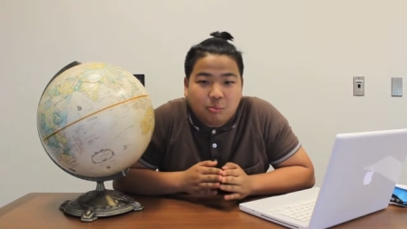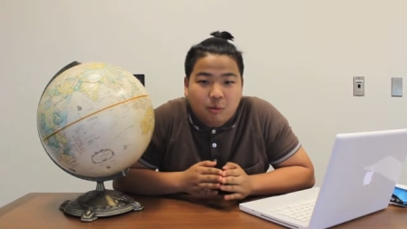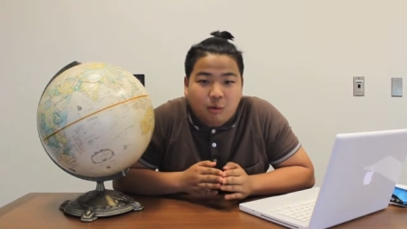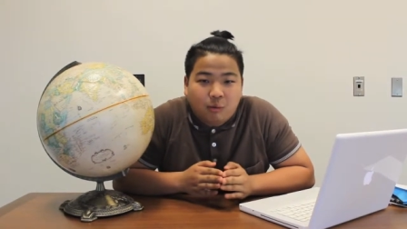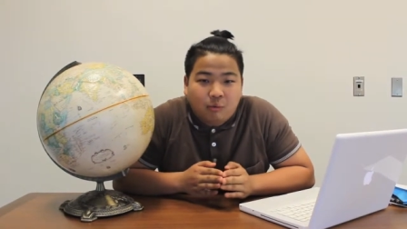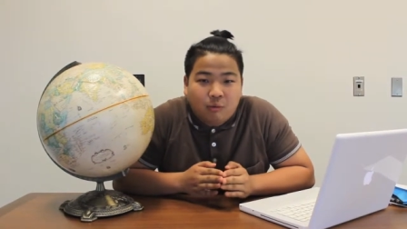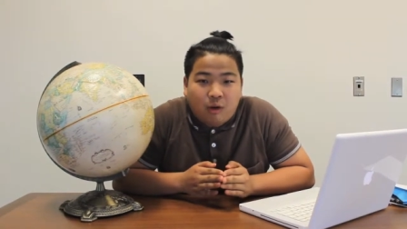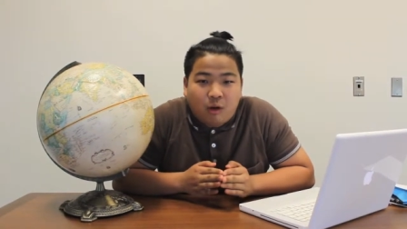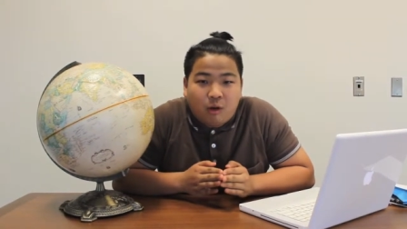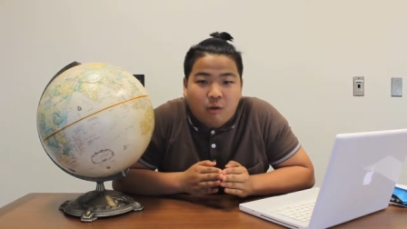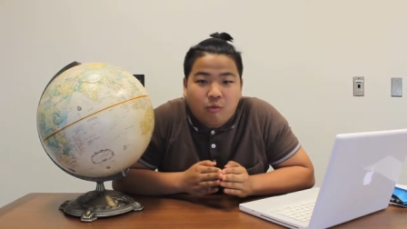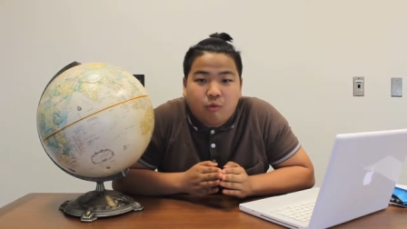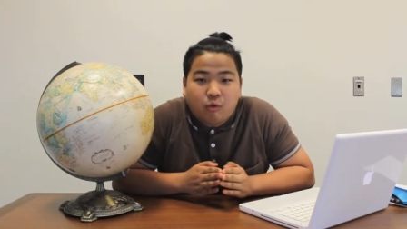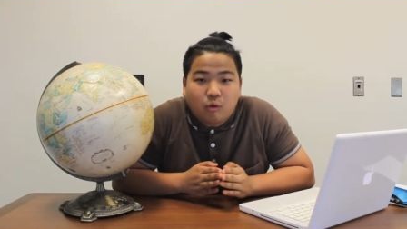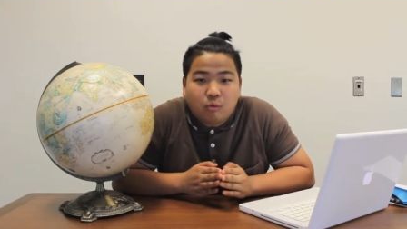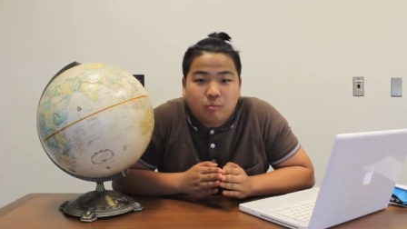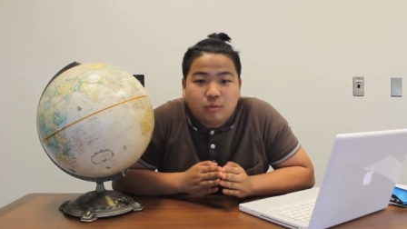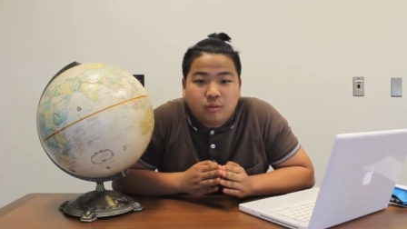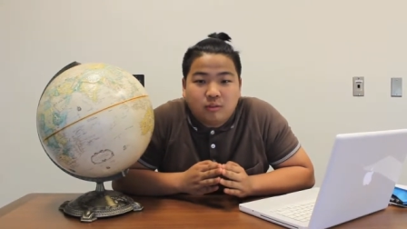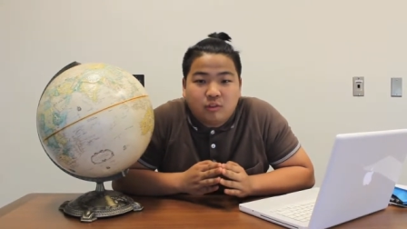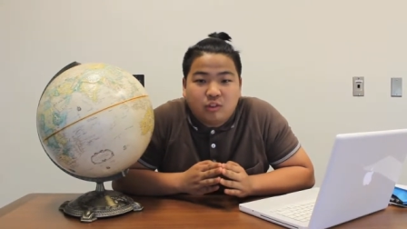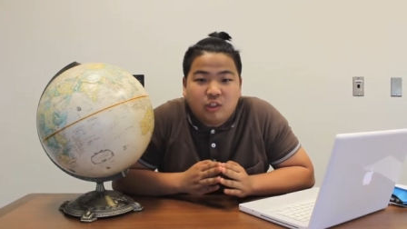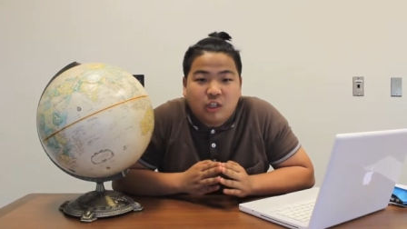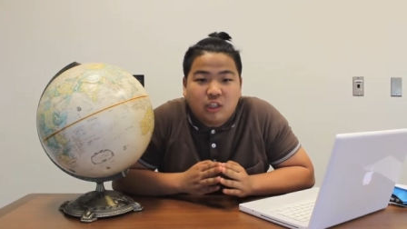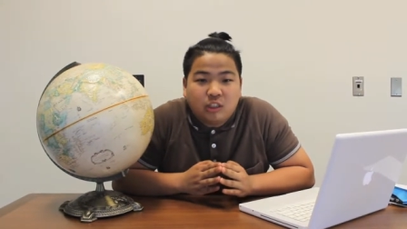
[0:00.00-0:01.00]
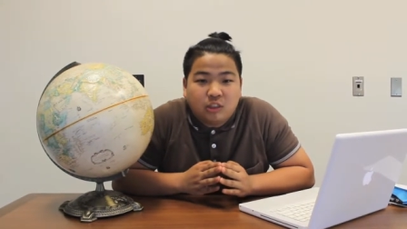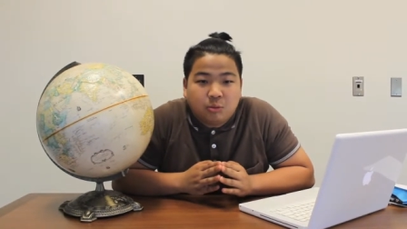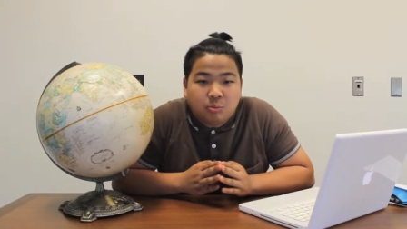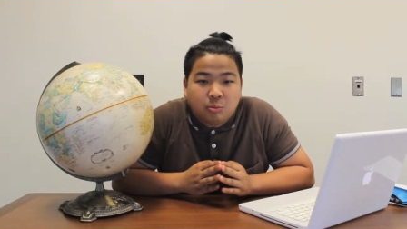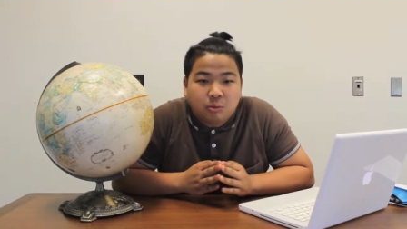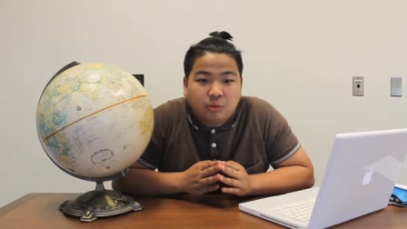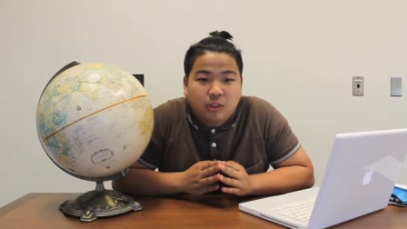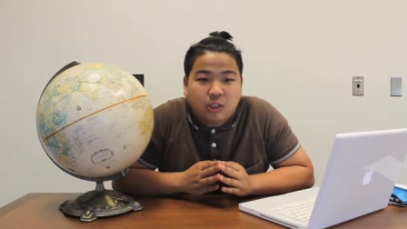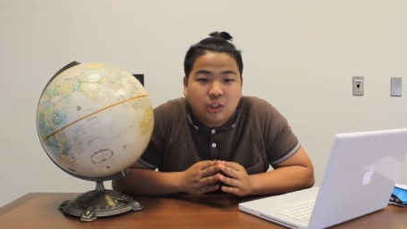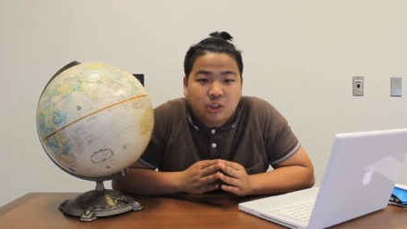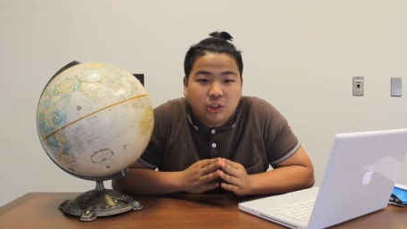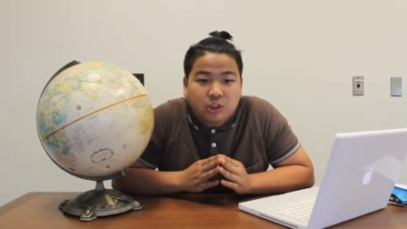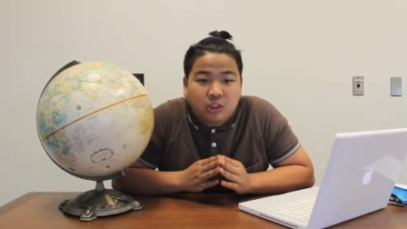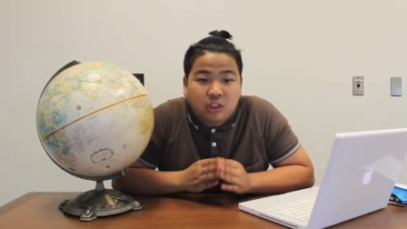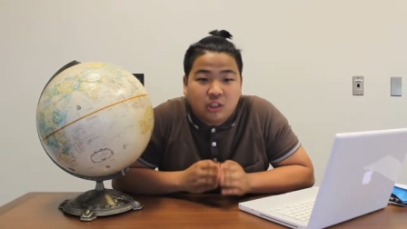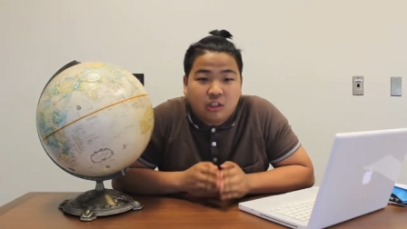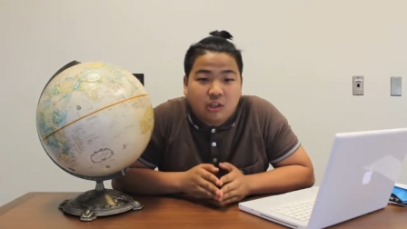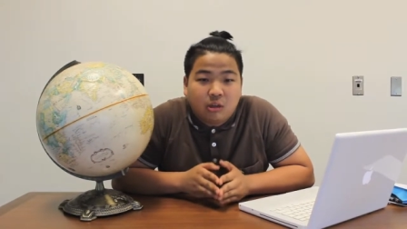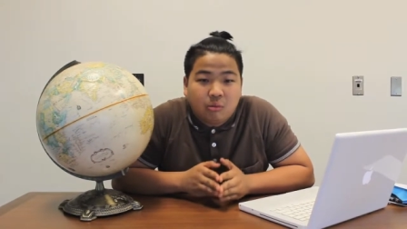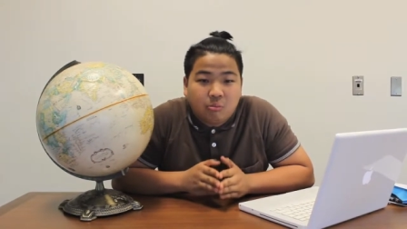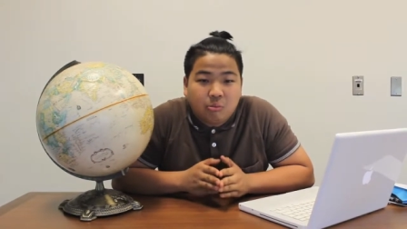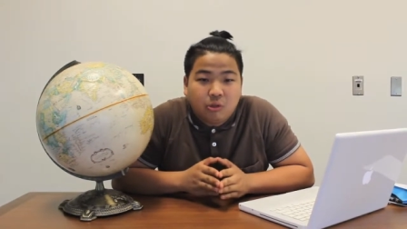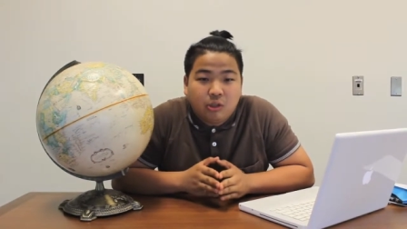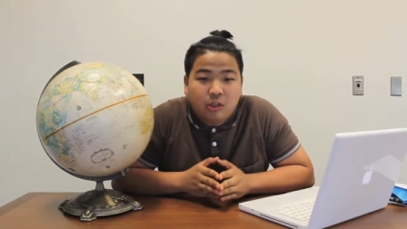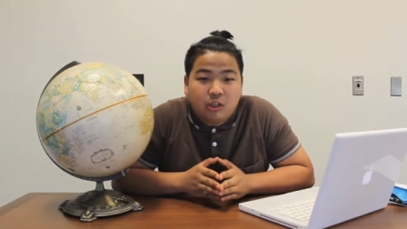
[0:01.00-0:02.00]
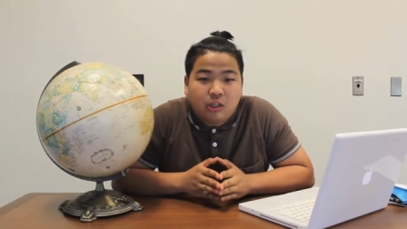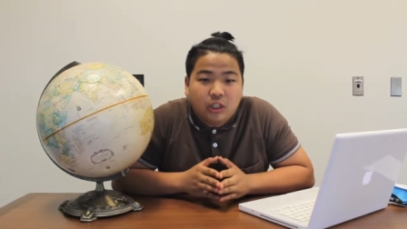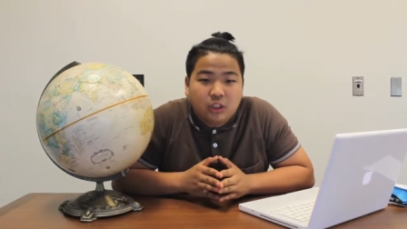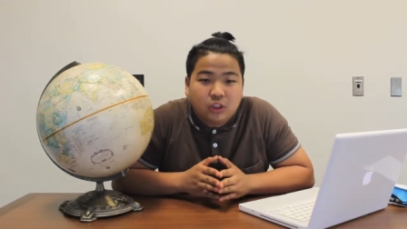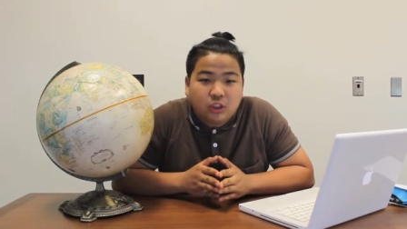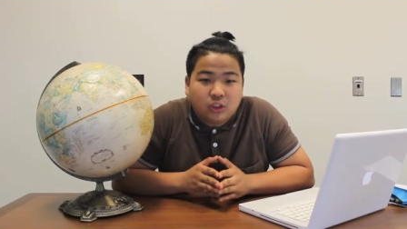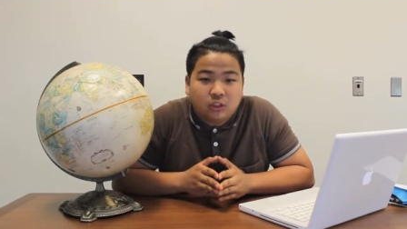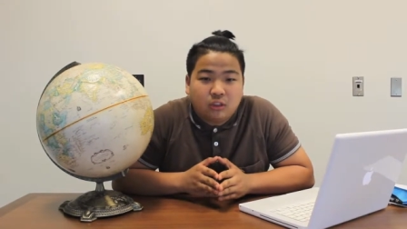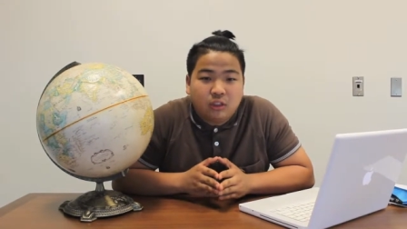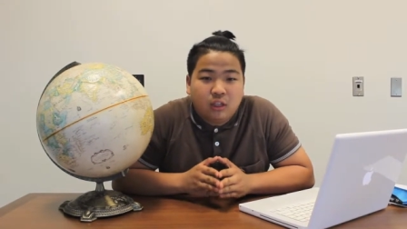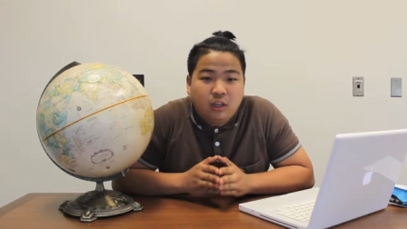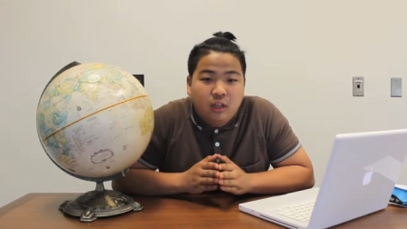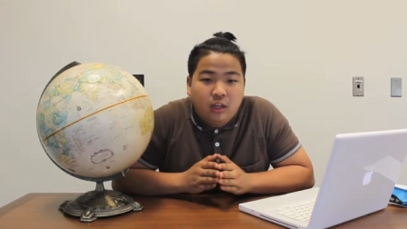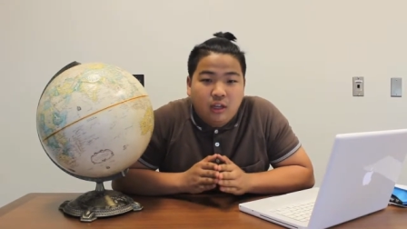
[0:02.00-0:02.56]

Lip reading: of all forms of transportation and communication,